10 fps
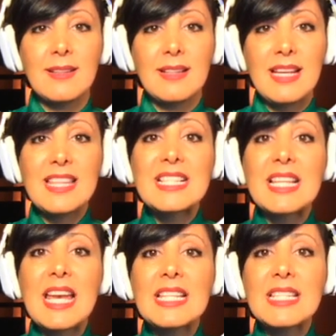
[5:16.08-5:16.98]
In this
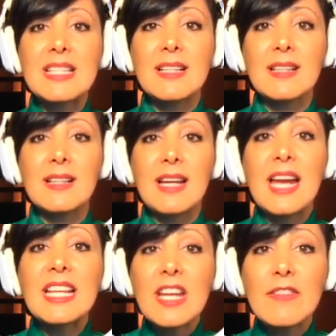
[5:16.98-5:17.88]
case,
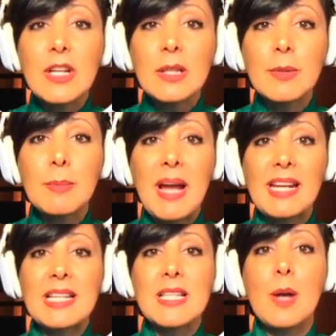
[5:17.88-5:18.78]
any available
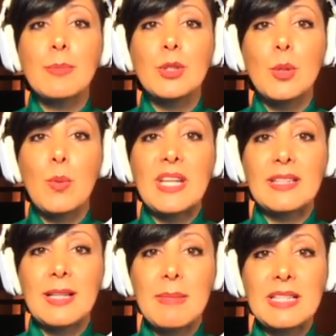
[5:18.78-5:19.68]
packets up to the wait
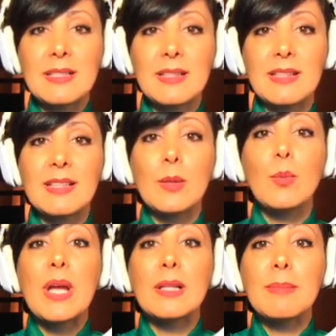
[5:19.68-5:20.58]
limit
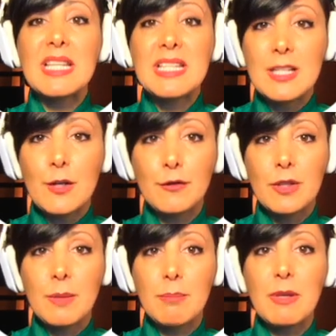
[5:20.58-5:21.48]
will be served
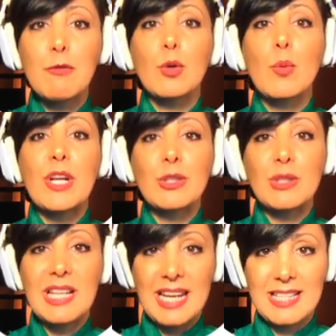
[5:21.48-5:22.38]
before going to
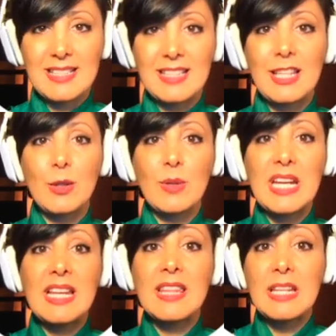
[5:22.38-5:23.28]
the next queue
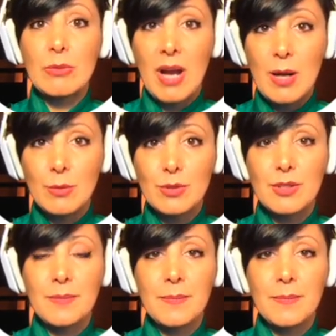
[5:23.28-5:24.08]
in the round,